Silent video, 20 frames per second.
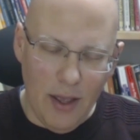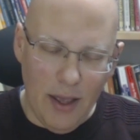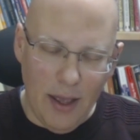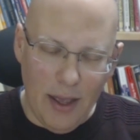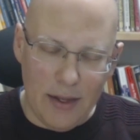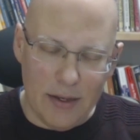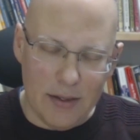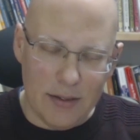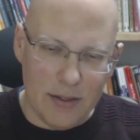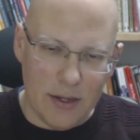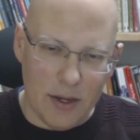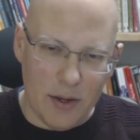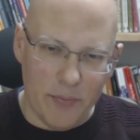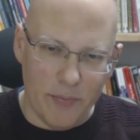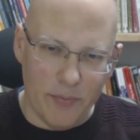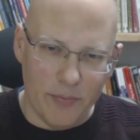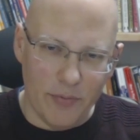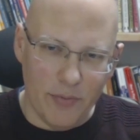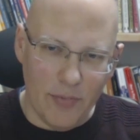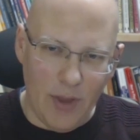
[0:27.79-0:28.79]
and
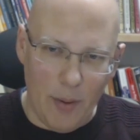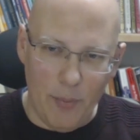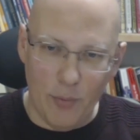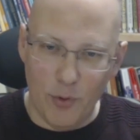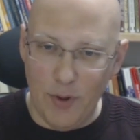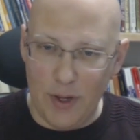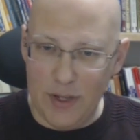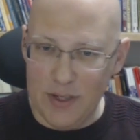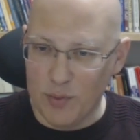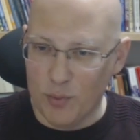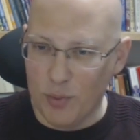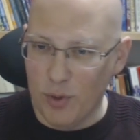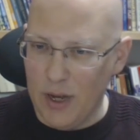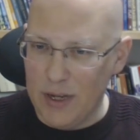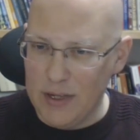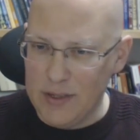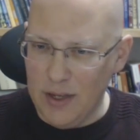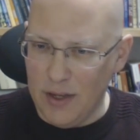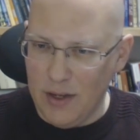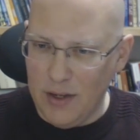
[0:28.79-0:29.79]
I'm quite
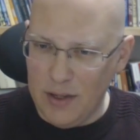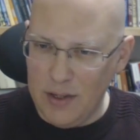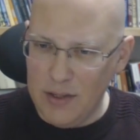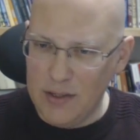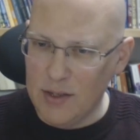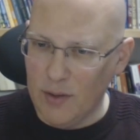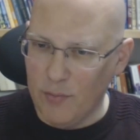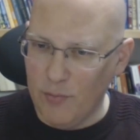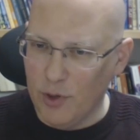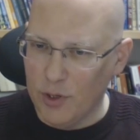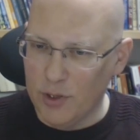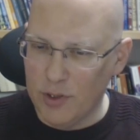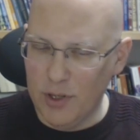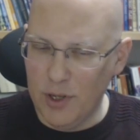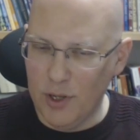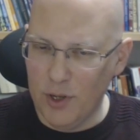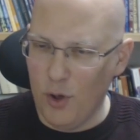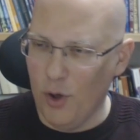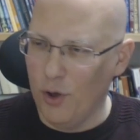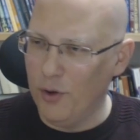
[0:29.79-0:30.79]
surprised that it is somewhat
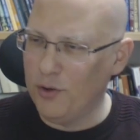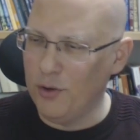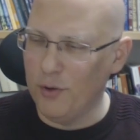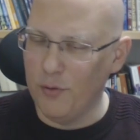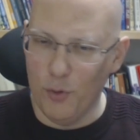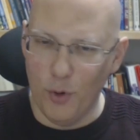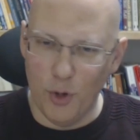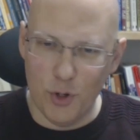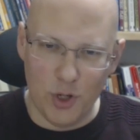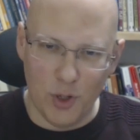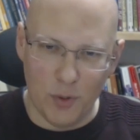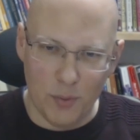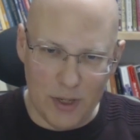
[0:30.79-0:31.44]
controversial,